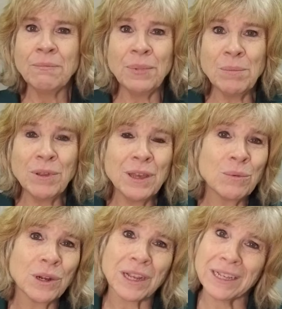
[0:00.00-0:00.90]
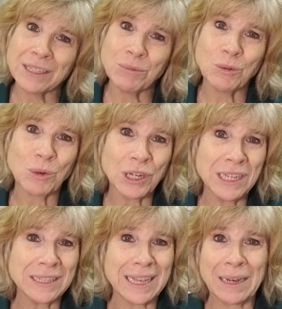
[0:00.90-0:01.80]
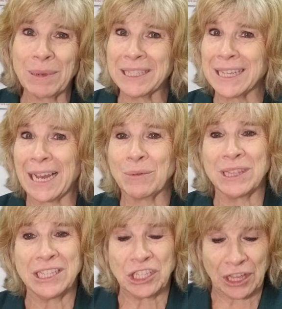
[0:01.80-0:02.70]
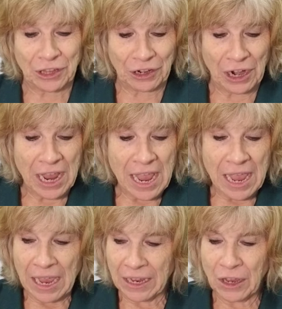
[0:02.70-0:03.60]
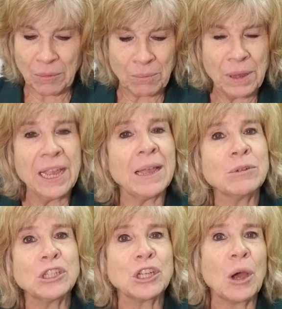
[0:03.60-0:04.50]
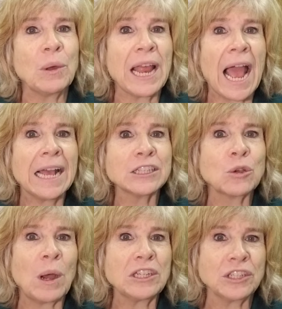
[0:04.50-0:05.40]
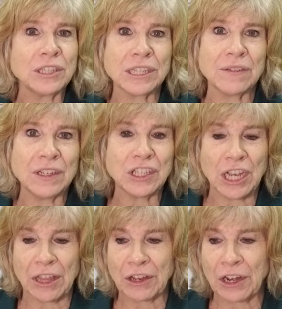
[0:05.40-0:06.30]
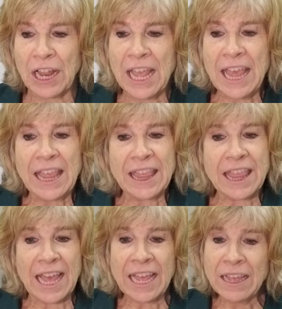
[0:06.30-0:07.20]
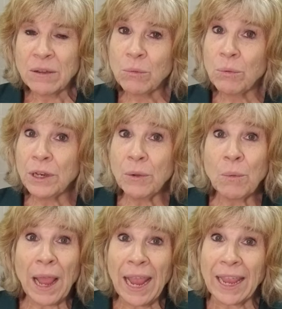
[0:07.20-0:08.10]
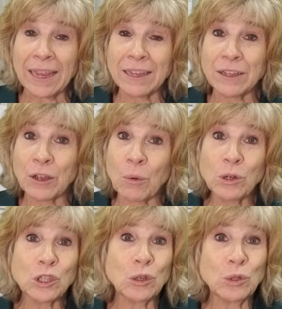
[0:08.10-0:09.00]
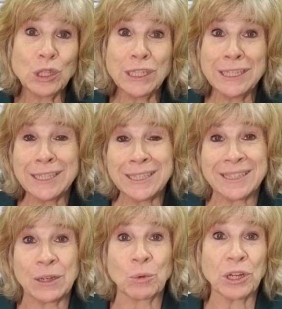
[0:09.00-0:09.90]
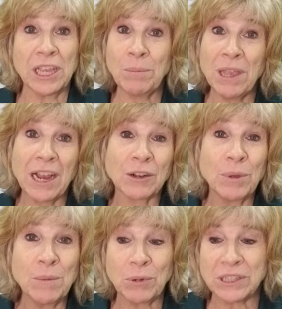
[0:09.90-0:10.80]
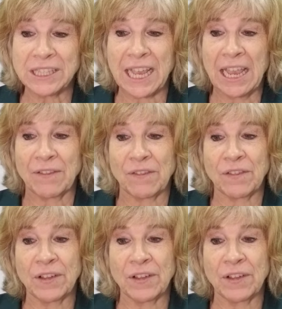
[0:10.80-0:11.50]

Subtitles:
People that were accustomed to working side by side with each other, being able to go and ask questions of each other, that went away. We're socially distancing. We're keeping our people safe.